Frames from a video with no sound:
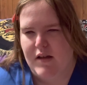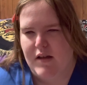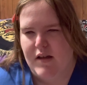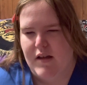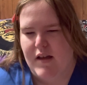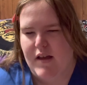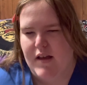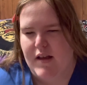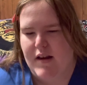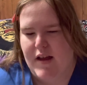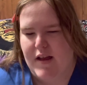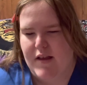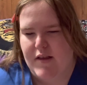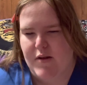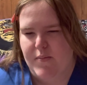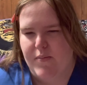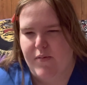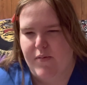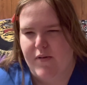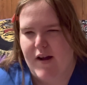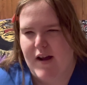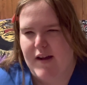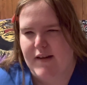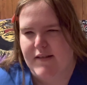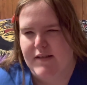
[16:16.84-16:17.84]
and either
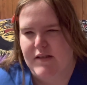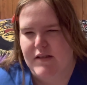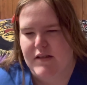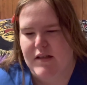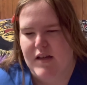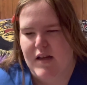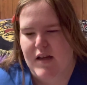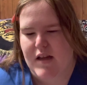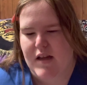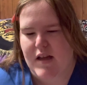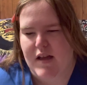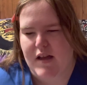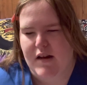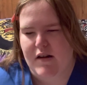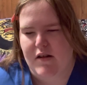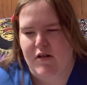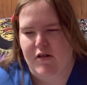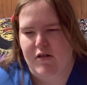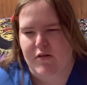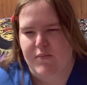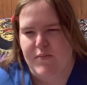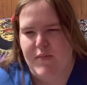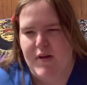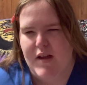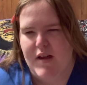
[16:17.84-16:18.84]
practicing it
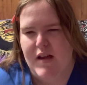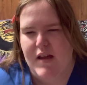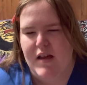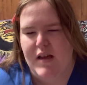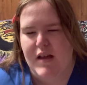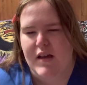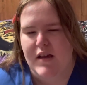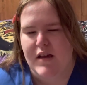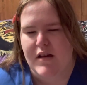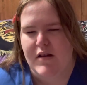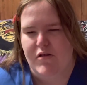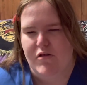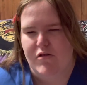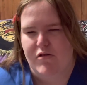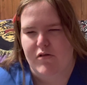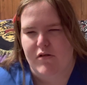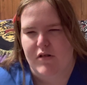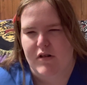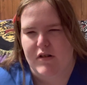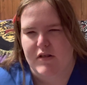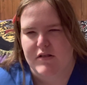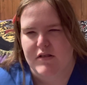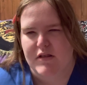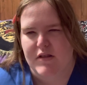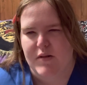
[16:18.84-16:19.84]
on me or
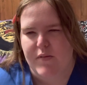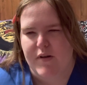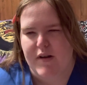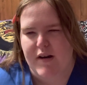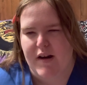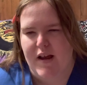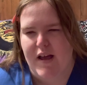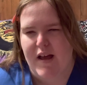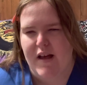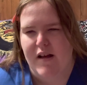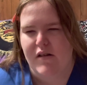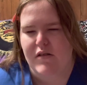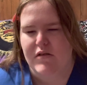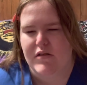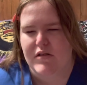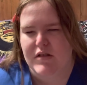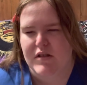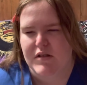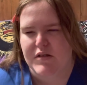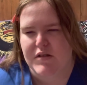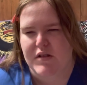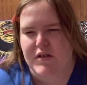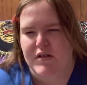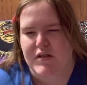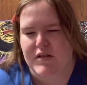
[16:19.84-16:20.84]
on someone else,
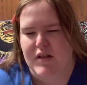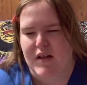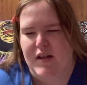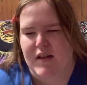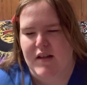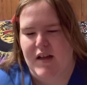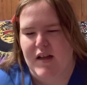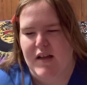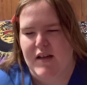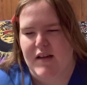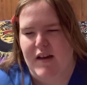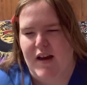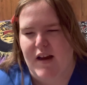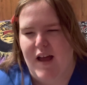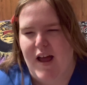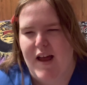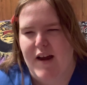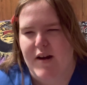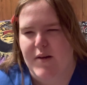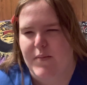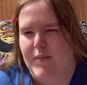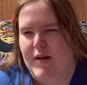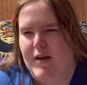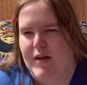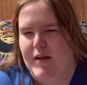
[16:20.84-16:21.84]
since it's like
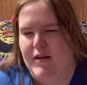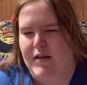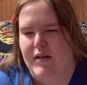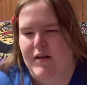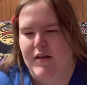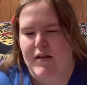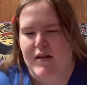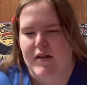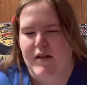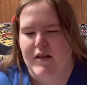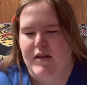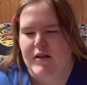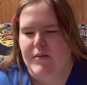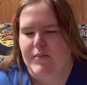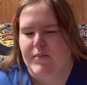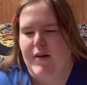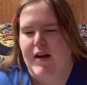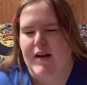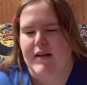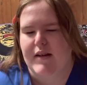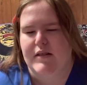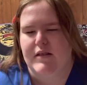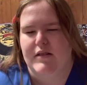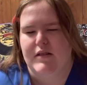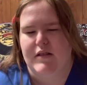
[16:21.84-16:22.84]
anatomy,
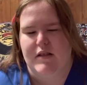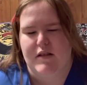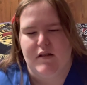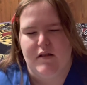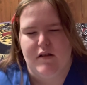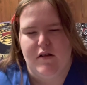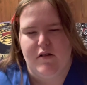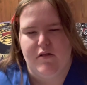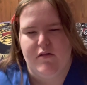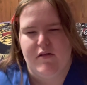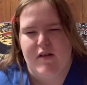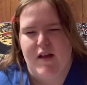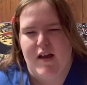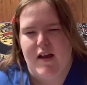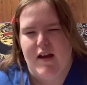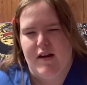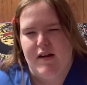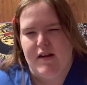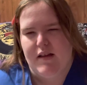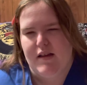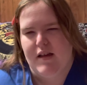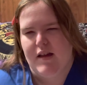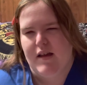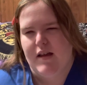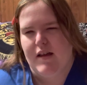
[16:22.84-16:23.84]
practicing
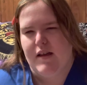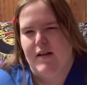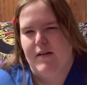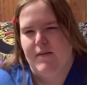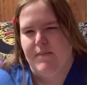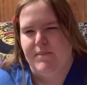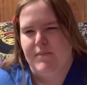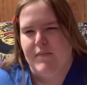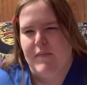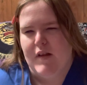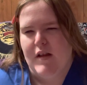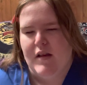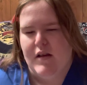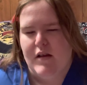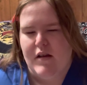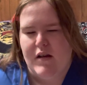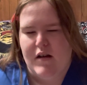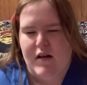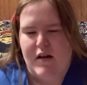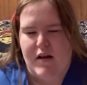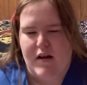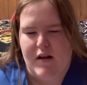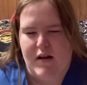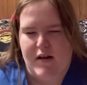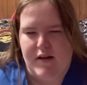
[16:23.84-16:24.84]
locating it,
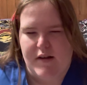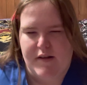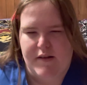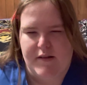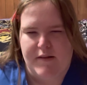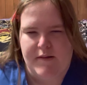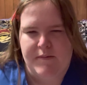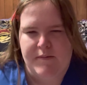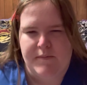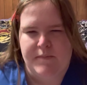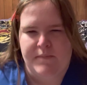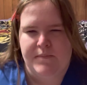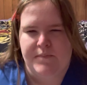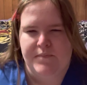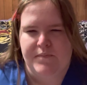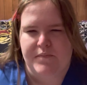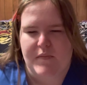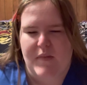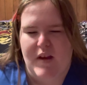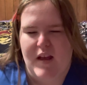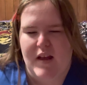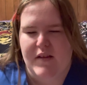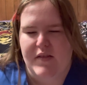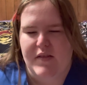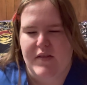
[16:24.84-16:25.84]
and
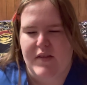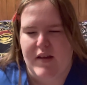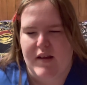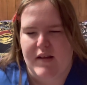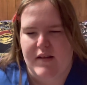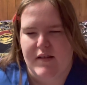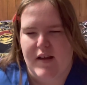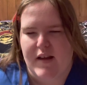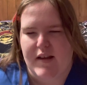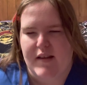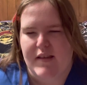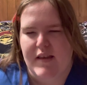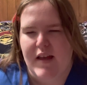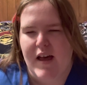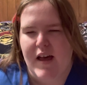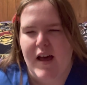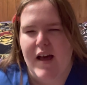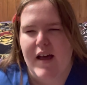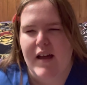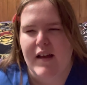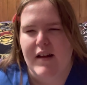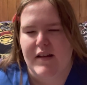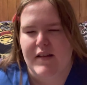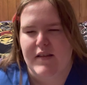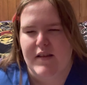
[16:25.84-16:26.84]
things like
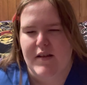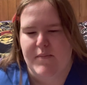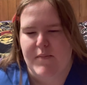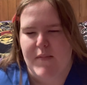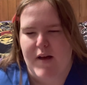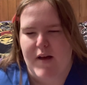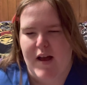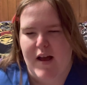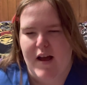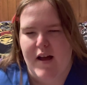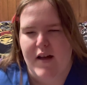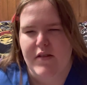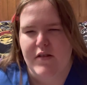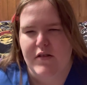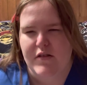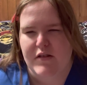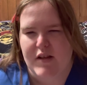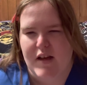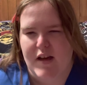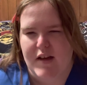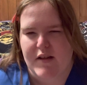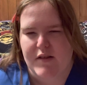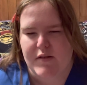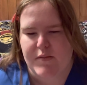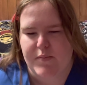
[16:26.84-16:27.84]
that. And then my other
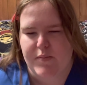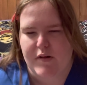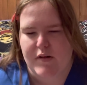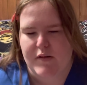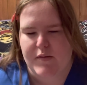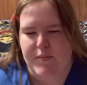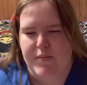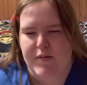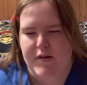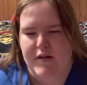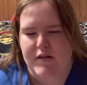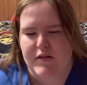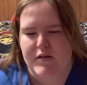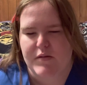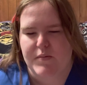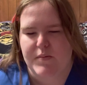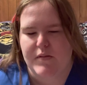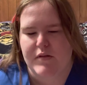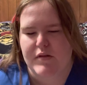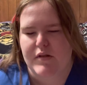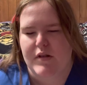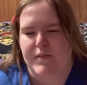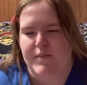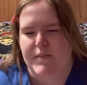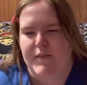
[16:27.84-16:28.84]
textbook,
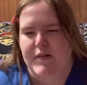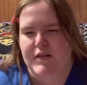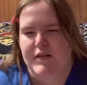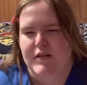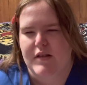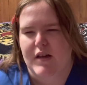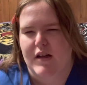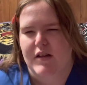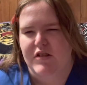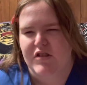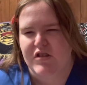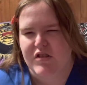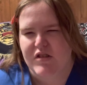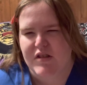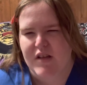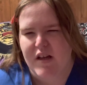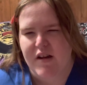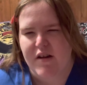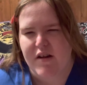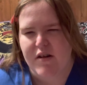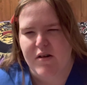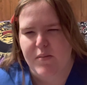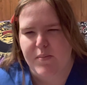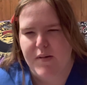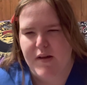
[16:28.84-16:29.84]
Principles of Massage
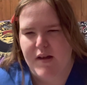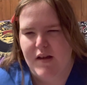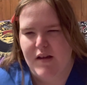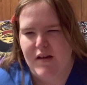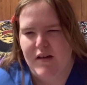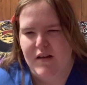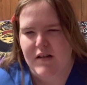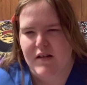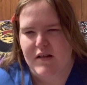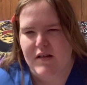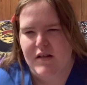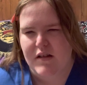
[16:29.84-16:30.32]
Therapy,